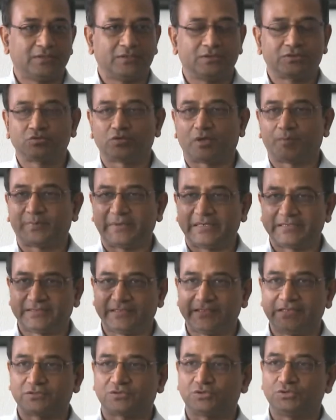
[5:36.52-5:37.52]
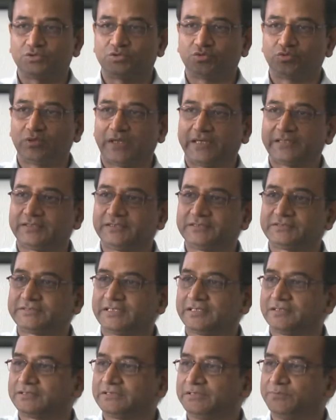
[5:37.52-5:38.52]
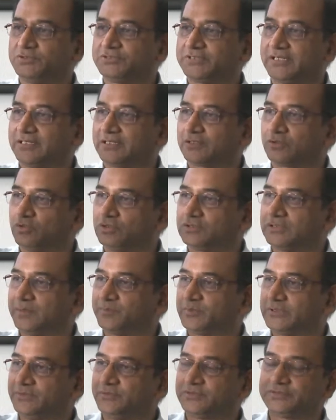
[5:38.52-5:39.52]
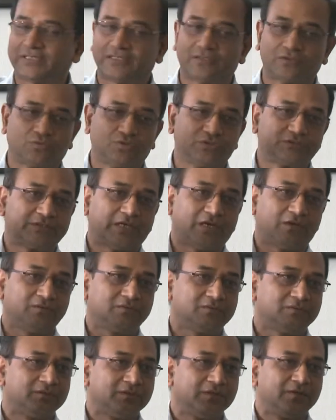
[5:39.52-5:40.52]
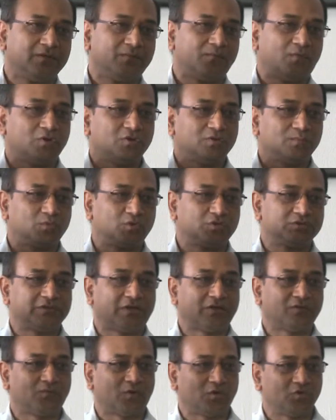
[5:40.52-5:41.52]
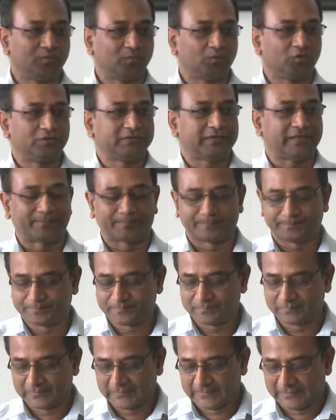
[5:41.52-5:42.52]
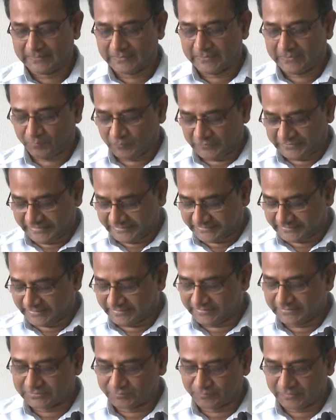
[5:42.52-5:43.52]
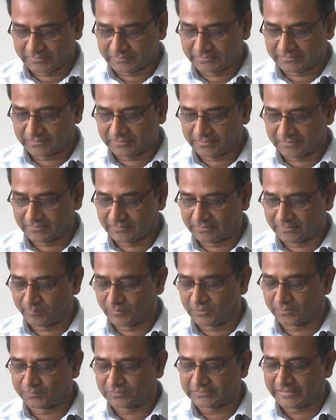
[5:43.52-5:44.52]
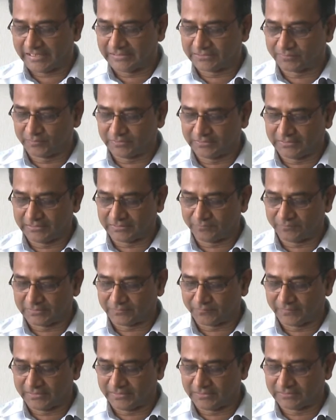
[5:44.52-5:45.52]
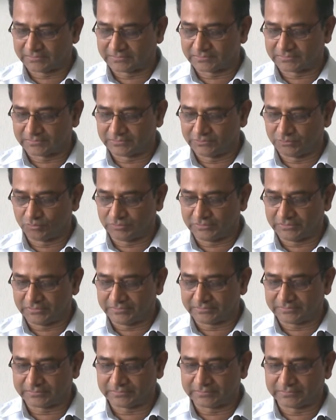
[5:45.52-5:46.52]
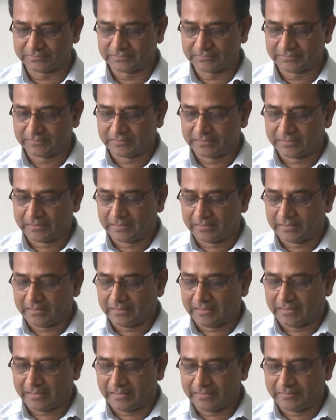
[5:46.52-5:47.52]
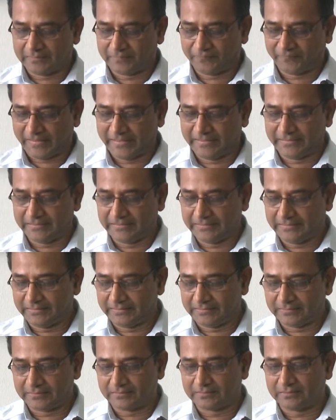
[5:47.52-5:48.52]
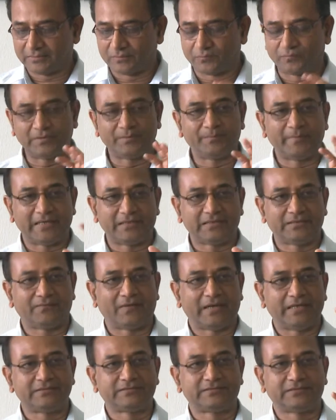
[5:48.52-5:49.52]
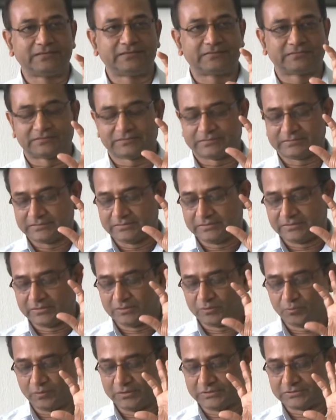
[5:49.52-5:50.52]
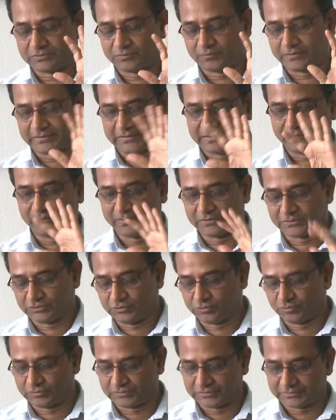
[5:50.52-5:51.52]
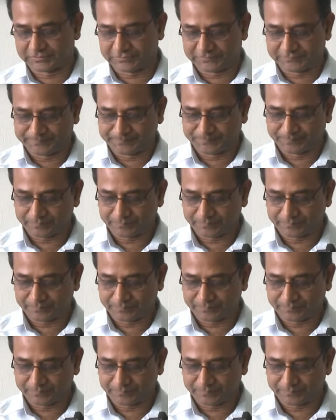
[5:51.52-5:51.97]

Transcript: to operate things. So you do like this, TV channel goes up, TV channel goes down, volume goes down, volume goes up. We tested this with a uh, number of trials we did with various users. And finally, we made devices which were given to users.